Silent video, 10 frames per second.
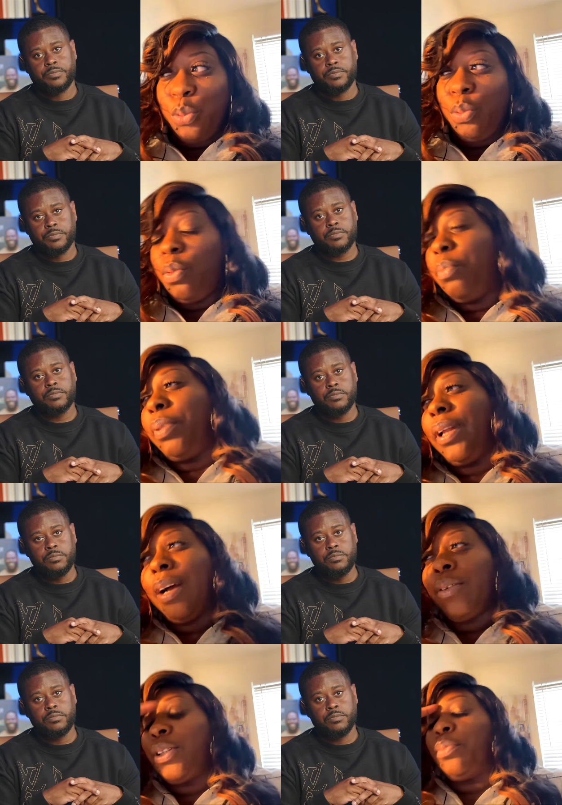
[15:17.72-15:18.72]
Speaker 1: too, but
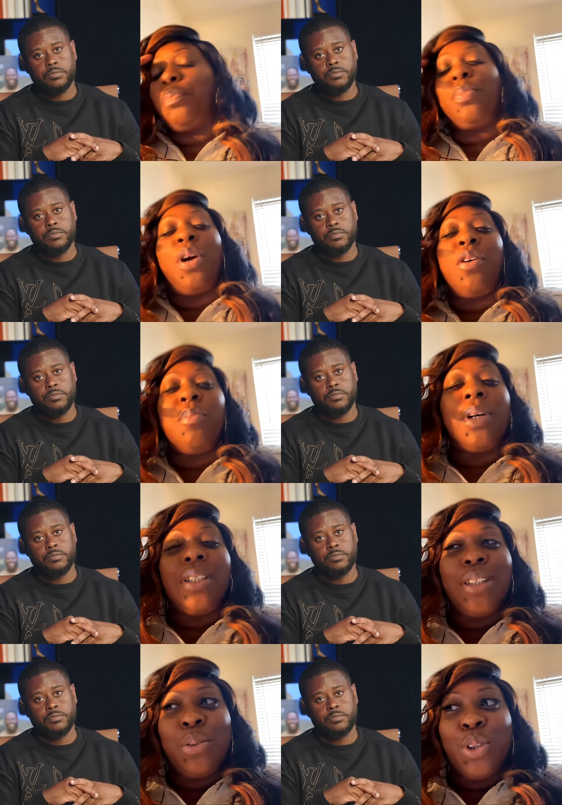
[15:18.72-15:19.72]
I was borrowing
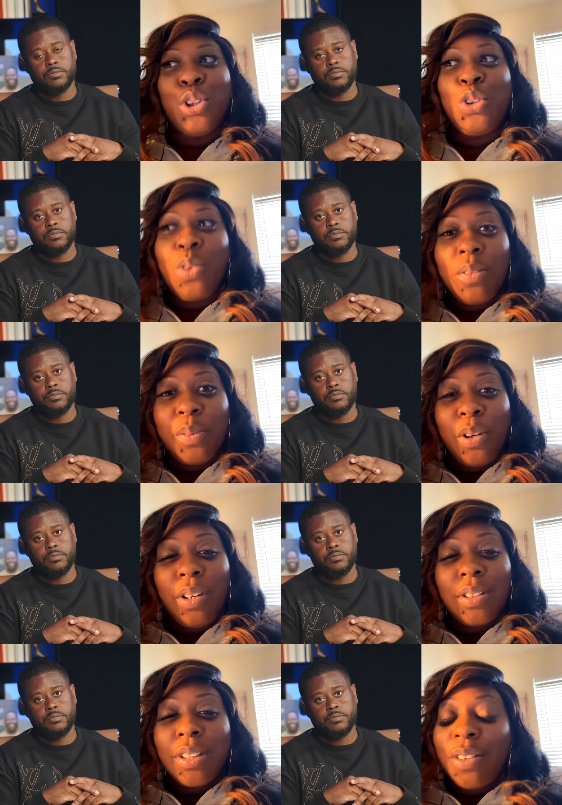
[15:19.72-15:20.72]
because there was a shortfall.
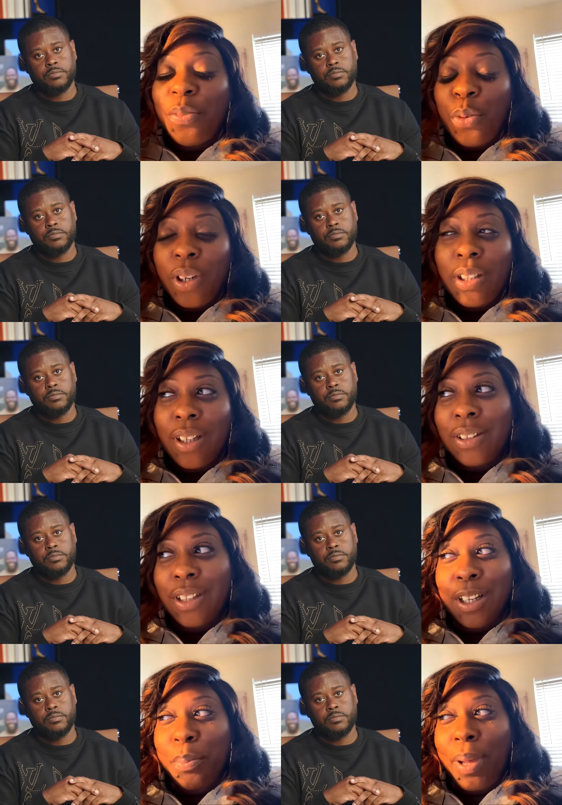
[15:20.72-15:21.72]
I took a
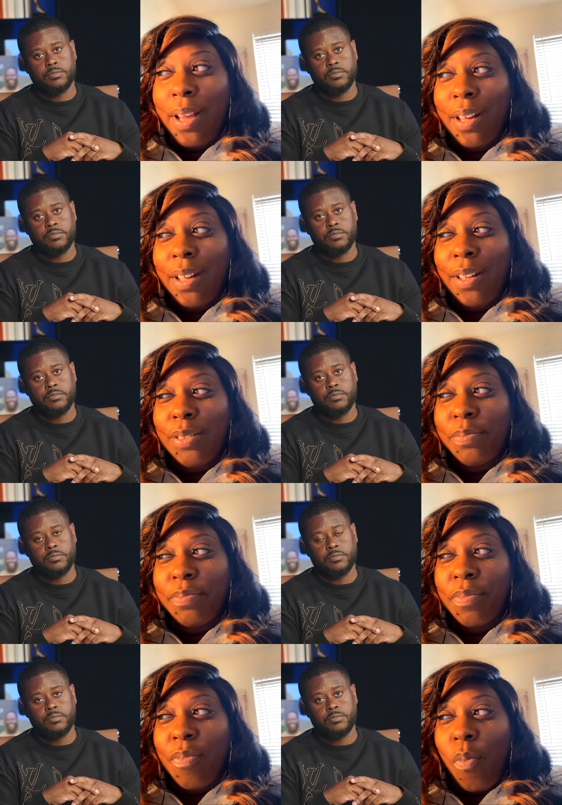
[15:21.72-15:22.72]
$40,000 pay cut.
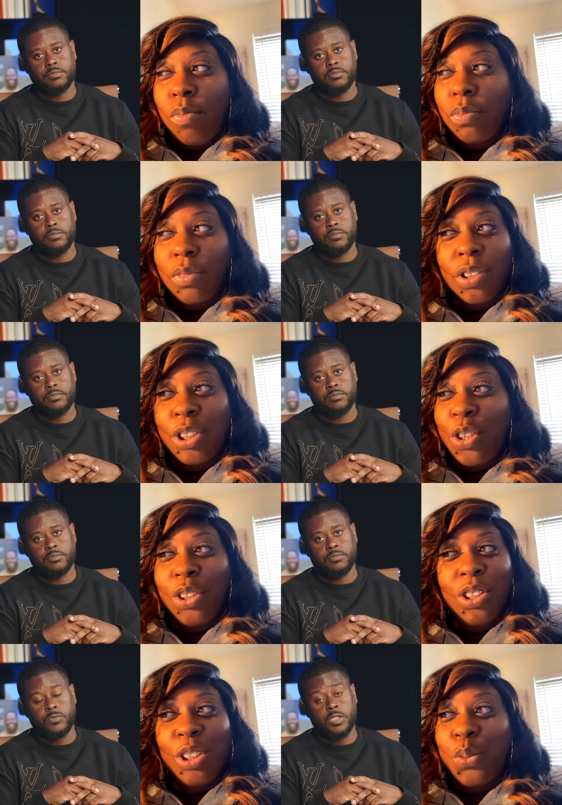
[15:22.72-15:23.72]
So
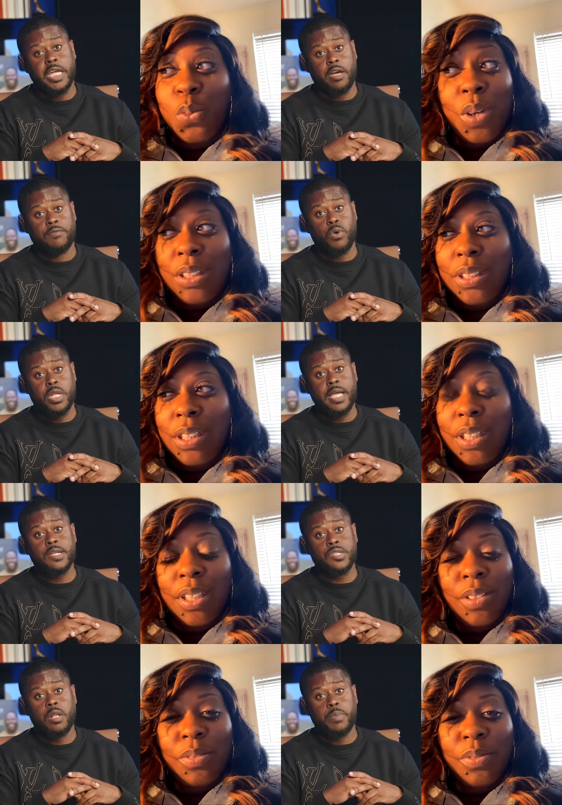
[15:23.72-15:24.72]
Speaker 2: yeah, $40,000
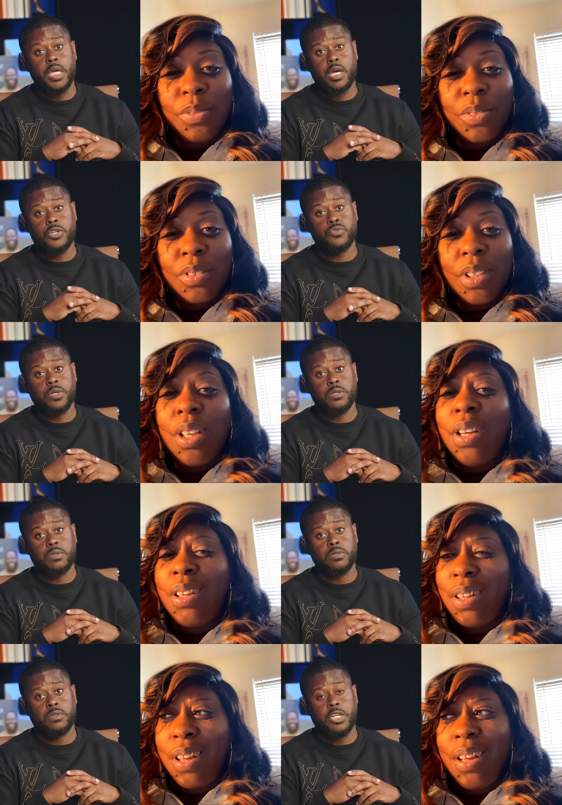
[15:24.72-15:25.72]
pay cut is real.
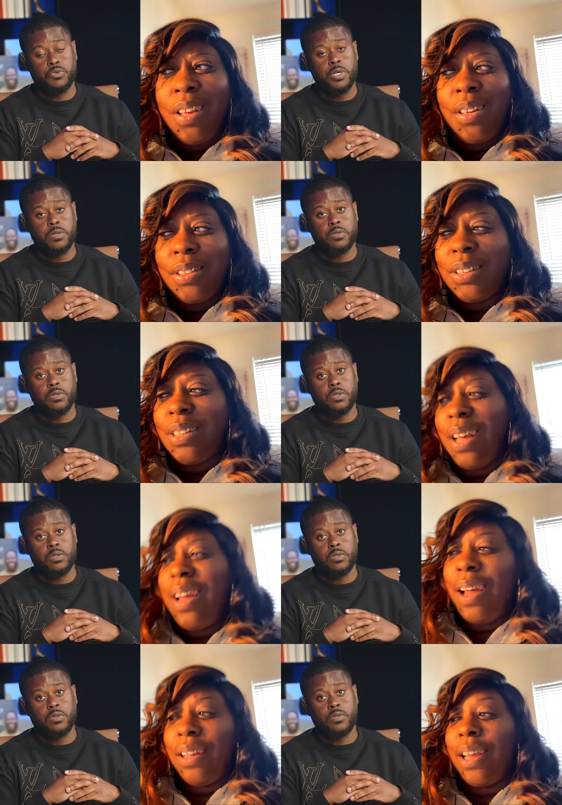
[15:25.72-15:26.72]
Speaker 1: That's real. Yeah, that's a
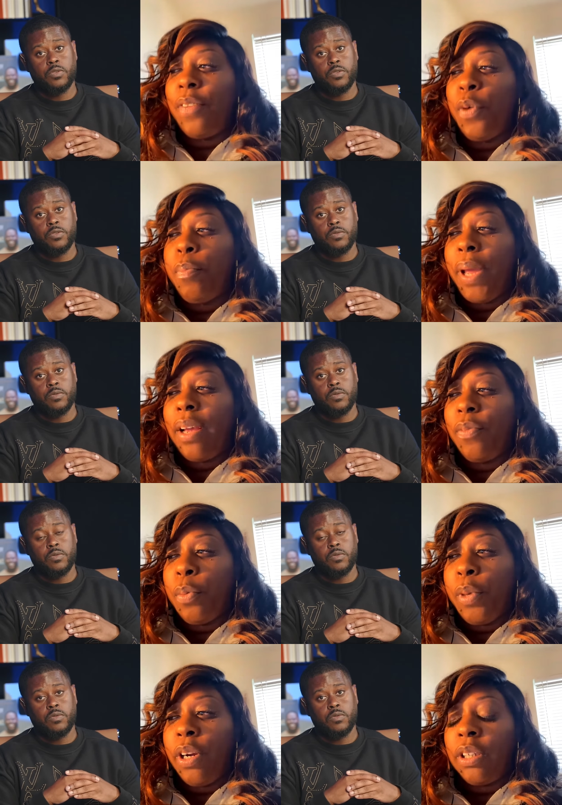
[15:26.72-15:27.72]
lot. I came from Bank of
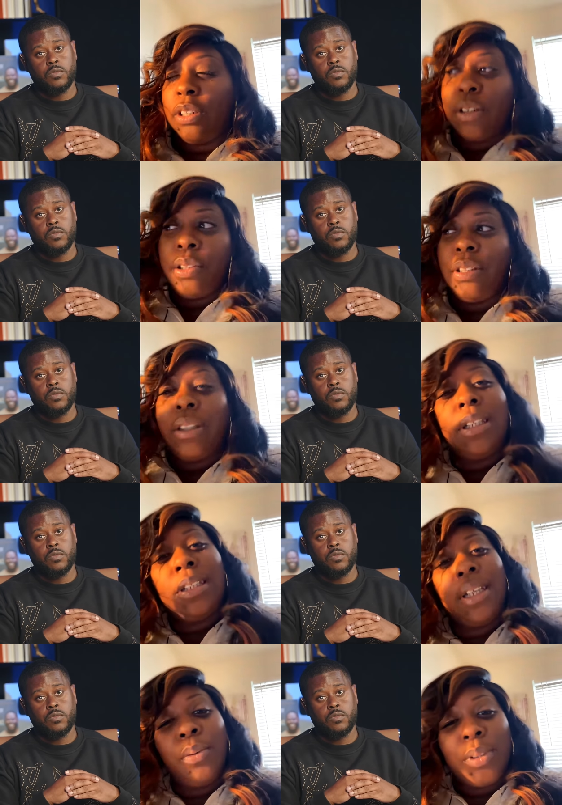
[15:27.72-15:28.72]
America, and
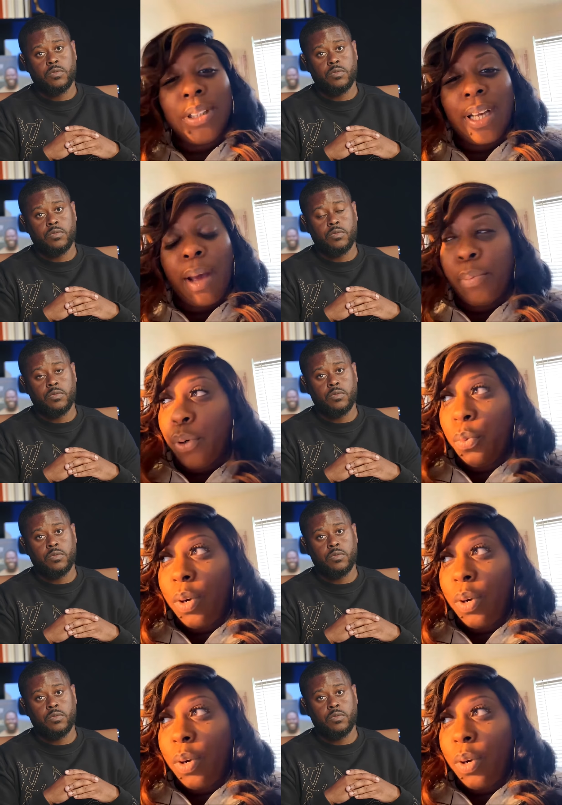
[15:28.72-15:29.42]
then I went to Capital